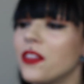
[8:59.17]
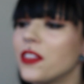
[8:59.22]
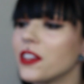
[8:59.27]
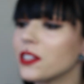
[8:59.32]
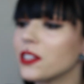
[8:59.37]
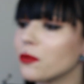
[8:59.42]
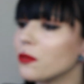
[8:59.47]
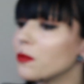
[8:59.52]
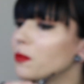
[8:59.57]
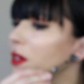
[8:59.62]

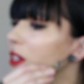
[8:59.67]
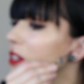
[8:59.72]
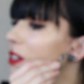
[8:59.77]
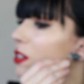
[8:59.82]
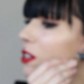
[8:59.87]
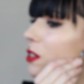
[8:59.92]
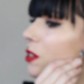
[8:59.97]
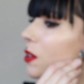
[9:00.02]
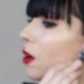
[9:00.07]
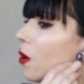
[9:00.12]
This would be
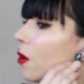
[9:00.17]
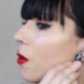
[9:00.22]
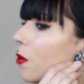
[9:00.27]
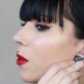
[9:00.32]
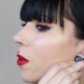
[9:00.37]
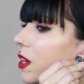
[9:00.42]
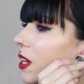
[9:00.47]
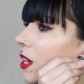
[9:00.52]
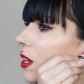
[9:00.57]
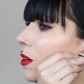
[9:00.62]

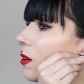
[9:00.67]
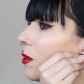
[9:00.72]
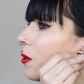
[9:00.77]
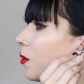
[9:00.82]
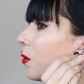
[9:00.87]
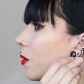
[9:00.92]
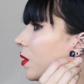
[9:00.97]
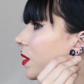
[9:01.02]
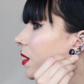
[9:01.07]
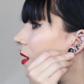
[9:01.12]
so
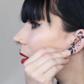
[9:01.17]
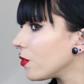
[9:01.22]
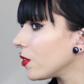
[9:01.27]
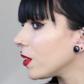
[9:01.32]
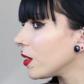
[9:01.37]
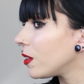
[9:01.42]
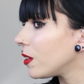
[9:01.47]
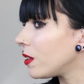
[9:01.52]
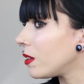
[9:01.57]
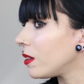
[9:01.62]
cute.
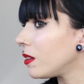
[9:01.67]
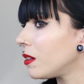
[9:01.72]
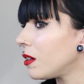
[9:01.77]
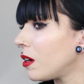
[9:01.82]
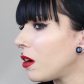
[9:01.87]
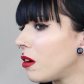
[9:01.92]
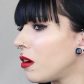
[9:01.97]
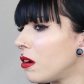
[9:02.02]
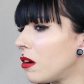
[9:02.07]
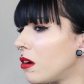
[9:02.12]

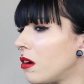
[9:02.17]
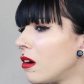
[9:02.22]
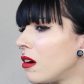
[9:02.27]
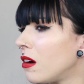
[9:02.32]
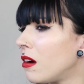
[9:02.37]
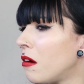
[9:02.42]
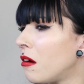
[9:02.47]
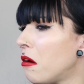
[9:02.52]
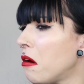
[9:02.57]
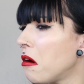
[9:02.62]
Real.
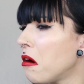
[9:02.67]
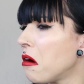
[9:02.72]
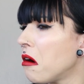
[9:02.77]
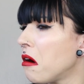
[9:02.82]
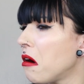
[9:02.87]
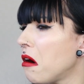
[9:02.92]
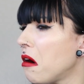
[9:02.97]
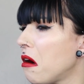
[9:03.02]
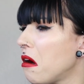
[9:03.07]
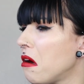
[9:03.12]

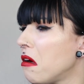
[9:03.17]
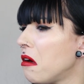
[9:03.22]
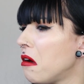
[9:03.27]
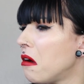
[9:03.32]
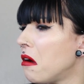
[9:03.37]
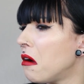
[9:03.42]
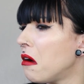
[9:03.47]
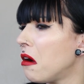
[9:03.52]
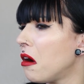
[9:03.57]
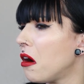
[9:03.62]

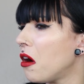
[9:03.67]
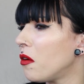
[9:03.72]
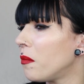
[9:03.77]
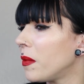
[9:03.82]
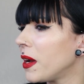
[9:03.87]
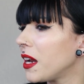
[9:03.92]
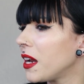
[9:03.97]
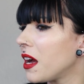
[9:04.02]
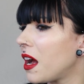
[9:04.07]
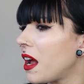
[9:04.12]
Oh
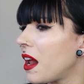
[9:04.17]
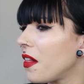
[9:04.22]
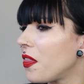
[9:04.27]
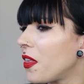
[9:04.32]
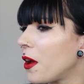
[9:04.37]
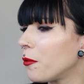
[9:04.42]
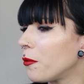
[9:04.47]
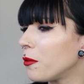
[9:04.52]
my god,